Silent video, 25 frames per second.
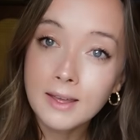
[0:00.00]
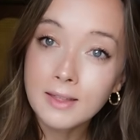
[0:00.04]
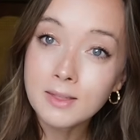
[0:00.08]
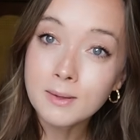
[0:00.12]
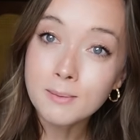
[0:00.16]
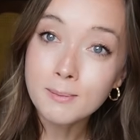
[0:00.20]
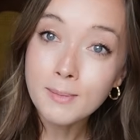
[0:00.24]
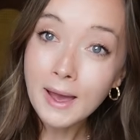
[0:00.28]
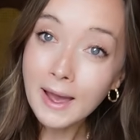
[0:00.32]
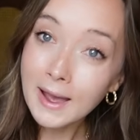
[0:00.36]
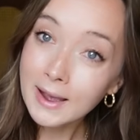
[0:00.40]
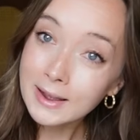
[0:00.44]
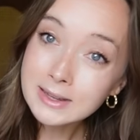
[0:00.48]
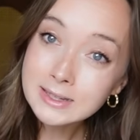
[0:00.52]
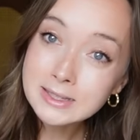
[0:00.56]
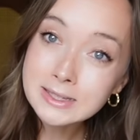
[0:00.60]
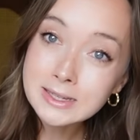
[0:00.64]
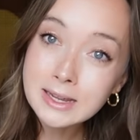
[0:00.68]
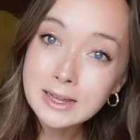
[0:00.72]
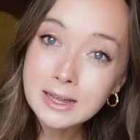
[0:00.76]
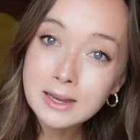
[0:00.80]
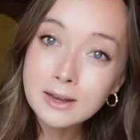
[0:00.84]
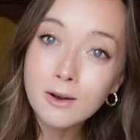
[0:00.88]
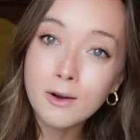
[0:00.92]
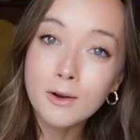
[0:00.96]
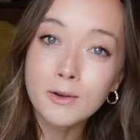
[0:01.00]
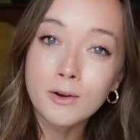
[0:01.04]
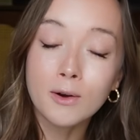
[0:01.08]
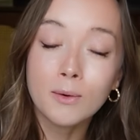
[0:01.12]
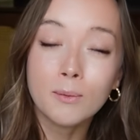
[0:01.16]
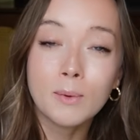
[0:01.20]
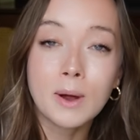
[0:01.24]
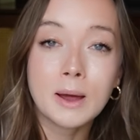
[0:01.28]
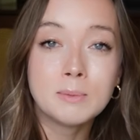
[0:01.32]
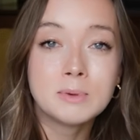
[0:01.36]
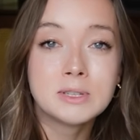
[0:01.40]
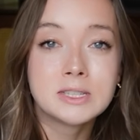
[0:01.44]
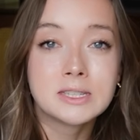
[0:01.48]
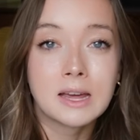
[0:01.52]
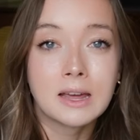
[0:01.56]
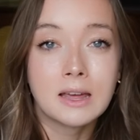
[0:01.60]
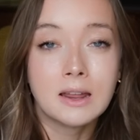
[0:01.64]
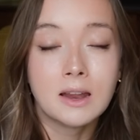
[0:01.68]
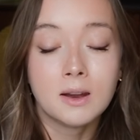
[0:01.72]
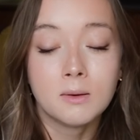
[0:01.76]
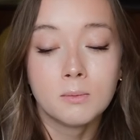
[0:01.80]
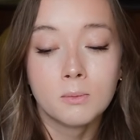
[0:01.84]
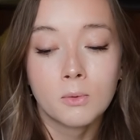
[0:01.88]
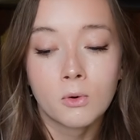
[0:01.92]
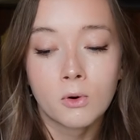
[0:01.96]
in the magazine, on our
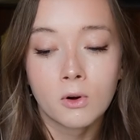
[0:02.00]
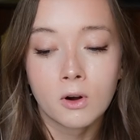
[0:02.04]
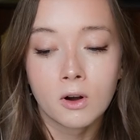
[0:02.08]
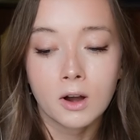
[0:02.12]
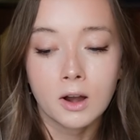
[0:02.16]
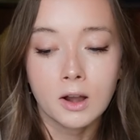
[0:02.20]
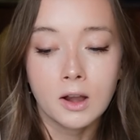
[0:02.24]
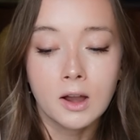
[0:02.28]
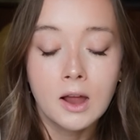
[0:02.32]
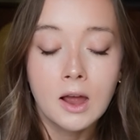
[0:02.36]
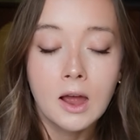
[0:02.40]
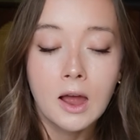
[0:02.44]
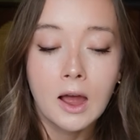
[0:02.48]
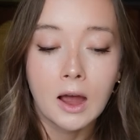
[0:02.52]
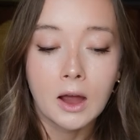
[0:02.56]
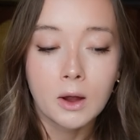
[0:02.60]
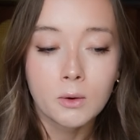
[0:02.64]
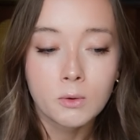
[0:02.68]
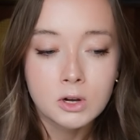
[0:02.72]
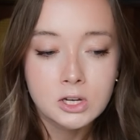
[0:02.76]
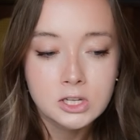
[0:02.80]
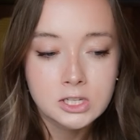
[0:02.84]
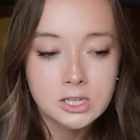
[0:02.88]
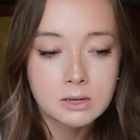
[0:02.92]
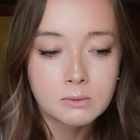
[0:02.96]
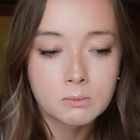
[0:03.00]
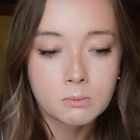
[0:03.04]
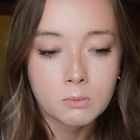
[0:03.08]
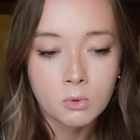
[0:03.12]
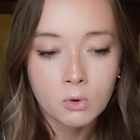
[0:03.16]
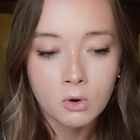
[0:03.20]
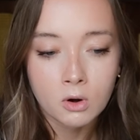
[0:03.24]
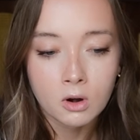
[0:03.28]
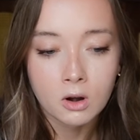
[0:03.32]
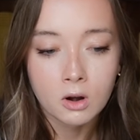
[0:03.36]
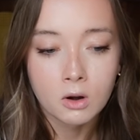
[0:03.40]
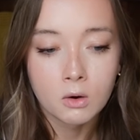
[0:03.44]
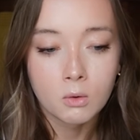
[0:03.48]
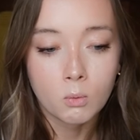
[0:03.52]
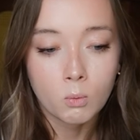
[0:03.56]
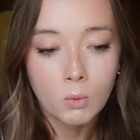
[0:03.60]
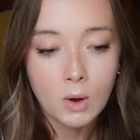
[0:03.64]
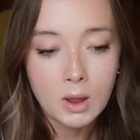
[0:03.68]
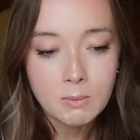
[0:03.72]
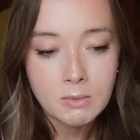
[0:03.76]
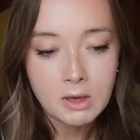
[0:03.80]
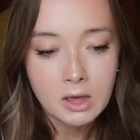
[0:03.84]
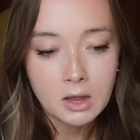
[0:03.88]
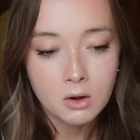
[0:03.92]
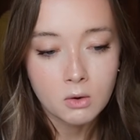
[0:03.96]
website, and more. And I wish that more
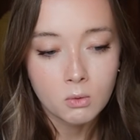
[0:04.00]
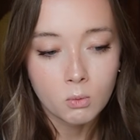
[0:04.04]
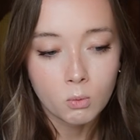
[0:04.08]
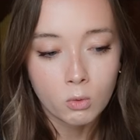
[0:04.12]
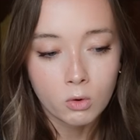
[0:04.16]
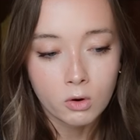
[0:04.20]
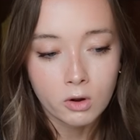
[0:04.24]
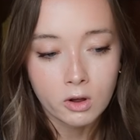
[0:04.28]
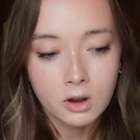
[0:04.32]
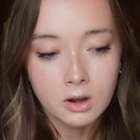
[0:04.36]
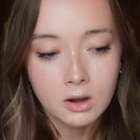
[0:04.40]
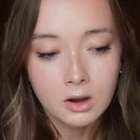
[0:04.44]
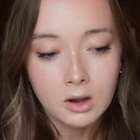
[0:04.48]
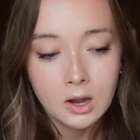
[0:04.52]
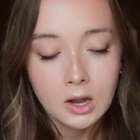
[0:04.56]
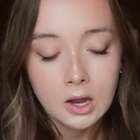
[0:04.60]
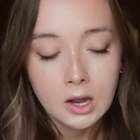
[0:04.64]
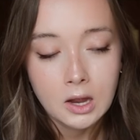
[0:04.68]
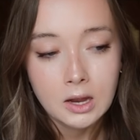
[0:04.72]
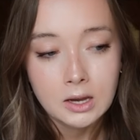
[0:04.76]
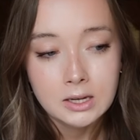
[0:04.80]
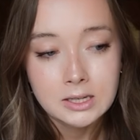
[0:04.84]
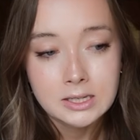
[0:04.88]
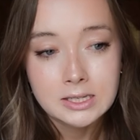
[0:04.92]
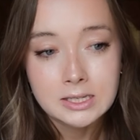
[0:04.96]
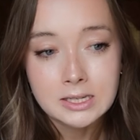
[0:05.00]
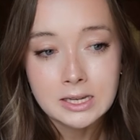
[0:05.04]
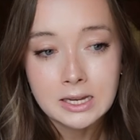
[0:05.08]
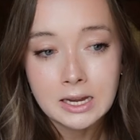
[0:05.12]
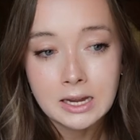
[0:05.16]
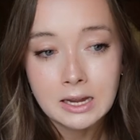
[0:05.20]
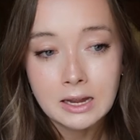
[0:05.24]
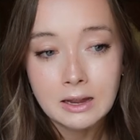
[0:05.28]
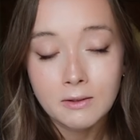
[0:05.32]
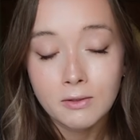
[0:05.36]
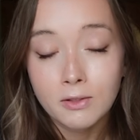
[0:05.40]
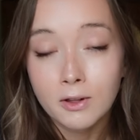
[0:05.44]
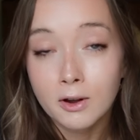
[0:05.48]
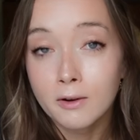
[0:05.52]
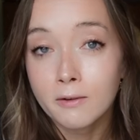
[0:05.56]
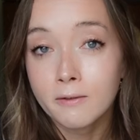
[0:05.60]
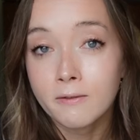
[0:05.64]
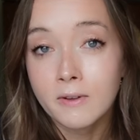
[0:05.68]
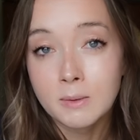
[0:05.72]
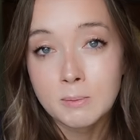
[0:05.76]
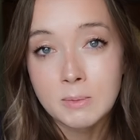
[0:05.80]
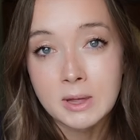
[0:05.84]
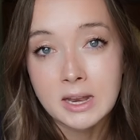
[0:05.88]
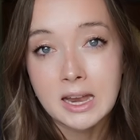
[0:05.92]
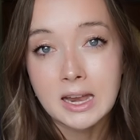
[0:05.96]
women would see their
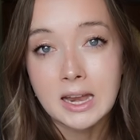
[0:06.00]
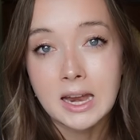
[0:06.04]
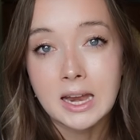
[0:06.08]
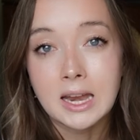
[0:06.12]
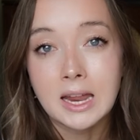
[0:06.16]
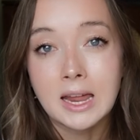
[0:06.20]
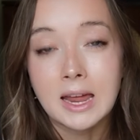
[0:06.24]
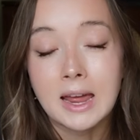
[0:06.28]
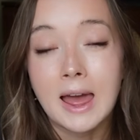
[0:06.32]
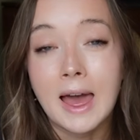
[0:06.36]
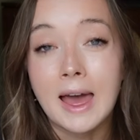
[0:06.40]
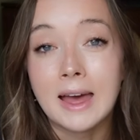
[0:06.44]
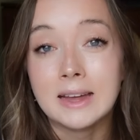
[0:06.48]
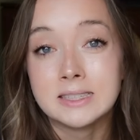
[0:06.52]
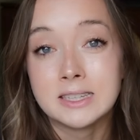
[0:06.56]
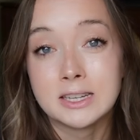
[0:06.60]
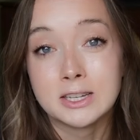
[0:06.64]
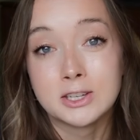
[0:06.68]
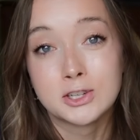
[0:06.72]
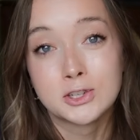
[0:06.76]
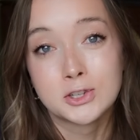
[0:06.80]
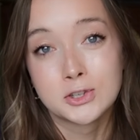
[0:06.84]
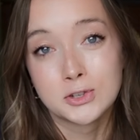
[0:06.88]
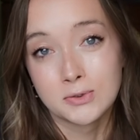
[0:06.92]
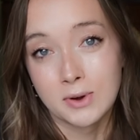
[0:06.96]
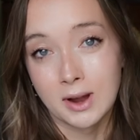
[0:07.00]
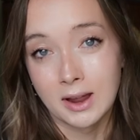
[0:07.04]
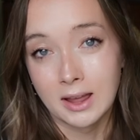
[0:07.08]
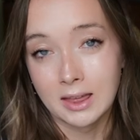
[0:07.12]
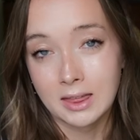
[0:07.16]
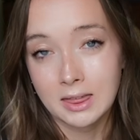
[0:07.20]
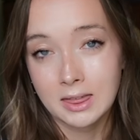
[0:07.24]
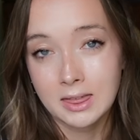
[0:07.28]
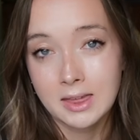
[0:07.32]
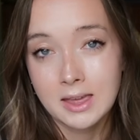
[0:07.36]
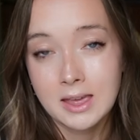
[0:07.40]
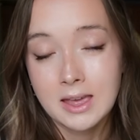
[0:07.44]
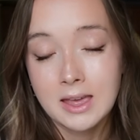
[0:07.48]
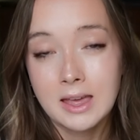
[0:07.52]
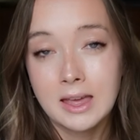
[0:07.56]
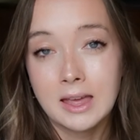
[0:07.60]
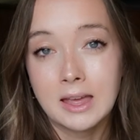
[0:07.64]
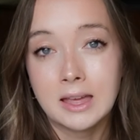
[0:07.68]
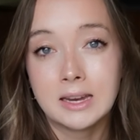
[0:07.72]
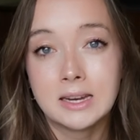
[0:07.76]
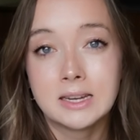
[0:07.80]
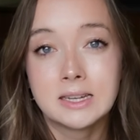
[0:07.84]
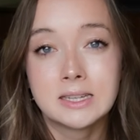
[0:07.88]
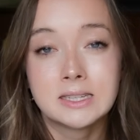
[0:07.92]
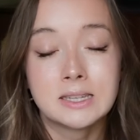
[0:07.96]
femininity as a strength.
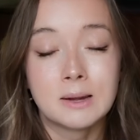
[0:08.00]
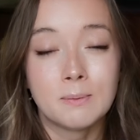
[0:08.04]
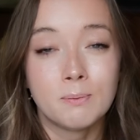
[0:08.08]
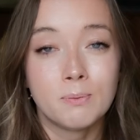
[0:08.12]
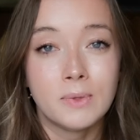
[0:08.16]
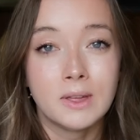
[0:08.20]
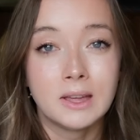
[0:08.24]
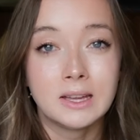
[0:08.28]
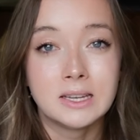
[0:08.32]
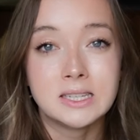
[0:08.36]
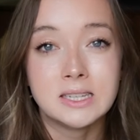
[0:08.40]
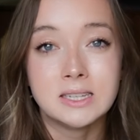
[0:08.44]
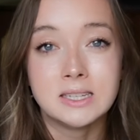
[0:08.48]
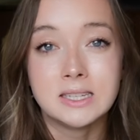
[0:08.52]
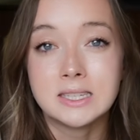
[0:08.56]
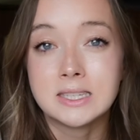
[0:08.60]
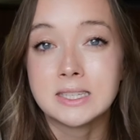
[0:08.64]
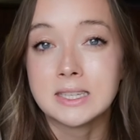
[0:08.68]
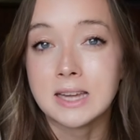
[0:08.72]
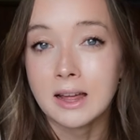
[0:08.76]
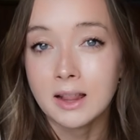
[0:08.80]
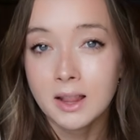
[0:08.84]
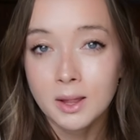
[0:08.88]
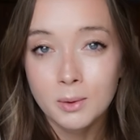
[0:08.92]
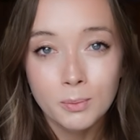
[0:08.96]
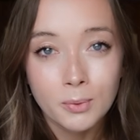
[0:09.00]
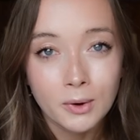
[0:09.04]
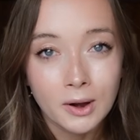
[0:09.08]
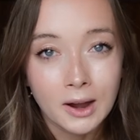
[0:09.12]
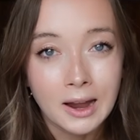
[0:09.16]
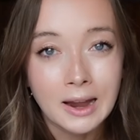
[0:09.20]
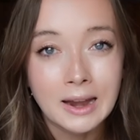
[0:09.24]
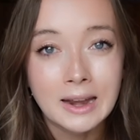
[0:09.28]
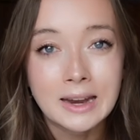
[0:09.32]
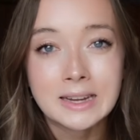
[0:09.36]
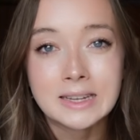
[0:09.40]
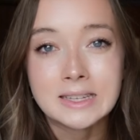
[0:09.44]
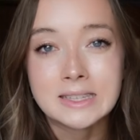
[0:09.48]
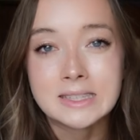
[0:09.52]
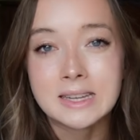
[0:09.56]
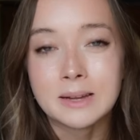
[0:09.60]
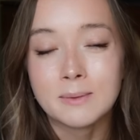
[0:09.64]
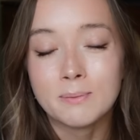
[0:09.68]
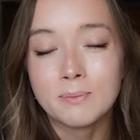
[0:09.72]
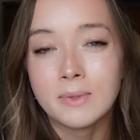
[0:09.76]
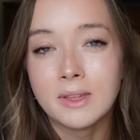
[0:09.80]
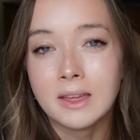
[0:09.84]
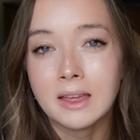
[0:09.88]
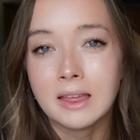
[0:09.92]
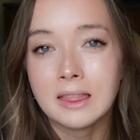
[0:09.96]
It is something to celebrate. It's
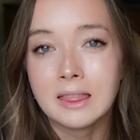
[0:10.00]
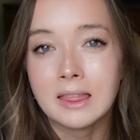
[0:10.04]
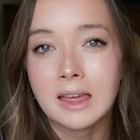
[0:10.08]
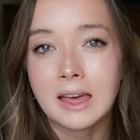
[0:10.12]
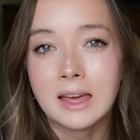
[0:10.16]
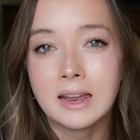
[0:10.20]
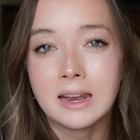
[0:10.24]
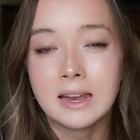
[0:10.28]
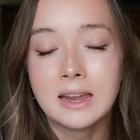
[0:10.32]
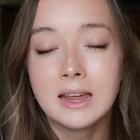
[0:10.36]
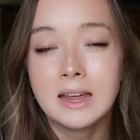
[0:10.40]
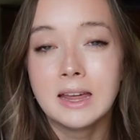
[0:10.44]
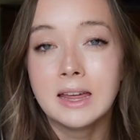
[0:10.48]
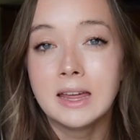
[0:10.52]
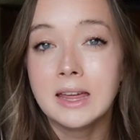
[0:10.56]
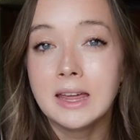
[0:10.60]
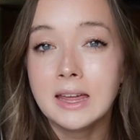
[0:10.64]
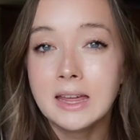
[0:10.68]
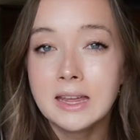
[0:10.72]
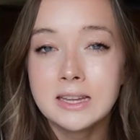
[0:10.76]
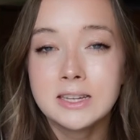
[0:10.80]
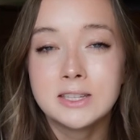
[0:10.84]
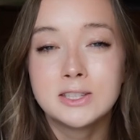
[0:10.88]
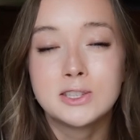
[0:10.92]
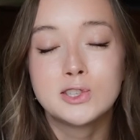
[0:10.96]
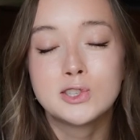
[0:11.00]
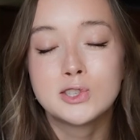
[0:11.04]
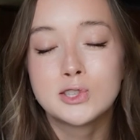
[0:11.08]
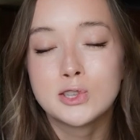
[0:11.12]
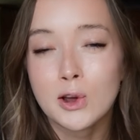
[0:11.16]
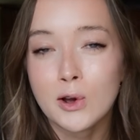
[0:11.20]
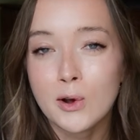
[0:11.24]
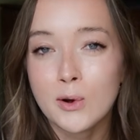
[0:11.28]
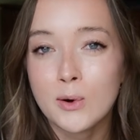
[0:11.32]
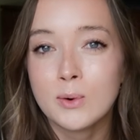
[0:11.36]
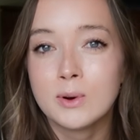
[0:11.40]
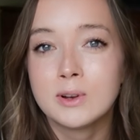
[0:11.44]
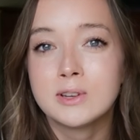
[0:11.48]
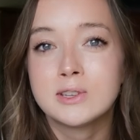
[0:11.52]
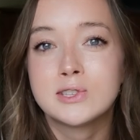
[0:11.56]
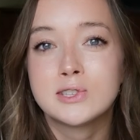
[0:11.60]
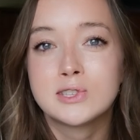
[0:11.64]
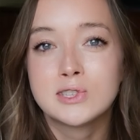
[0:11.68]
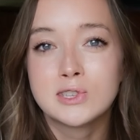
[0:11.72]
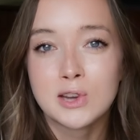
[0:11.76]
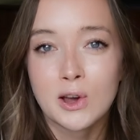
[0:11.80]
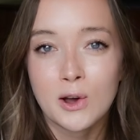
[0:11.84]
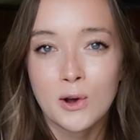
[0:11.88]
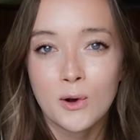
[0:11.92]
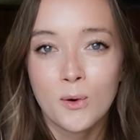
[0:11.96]
something that is so,
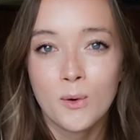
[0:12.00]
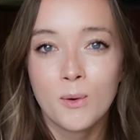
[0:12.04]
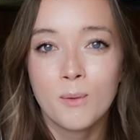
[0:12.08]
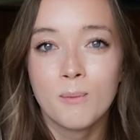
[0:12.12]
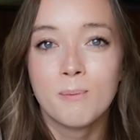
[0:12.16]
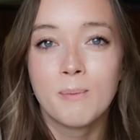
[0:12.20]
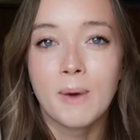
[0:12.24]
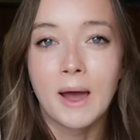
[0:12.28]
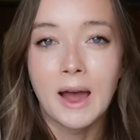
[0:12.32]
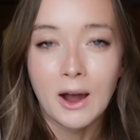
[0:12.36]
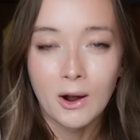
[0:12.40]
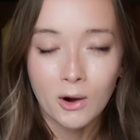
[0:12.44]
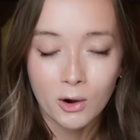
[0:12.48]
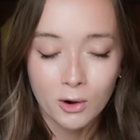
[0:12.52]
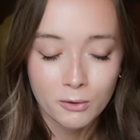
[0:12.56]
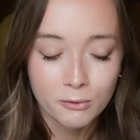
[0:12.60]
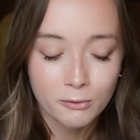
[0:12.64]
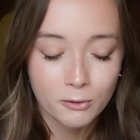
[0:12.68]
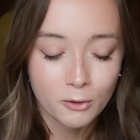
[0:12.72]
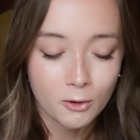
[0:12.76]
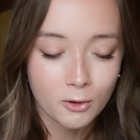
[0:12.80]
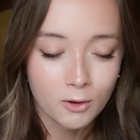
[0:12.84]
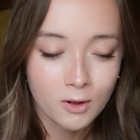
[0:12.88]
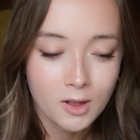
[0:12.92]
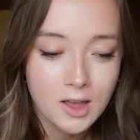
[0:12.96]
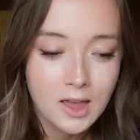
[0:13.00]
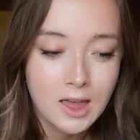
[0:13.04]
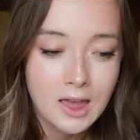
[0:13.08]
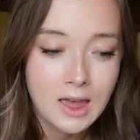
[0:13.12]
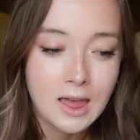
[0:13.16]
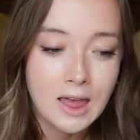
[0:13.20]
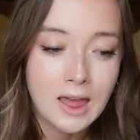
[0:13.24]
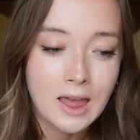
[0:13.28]
so powerful.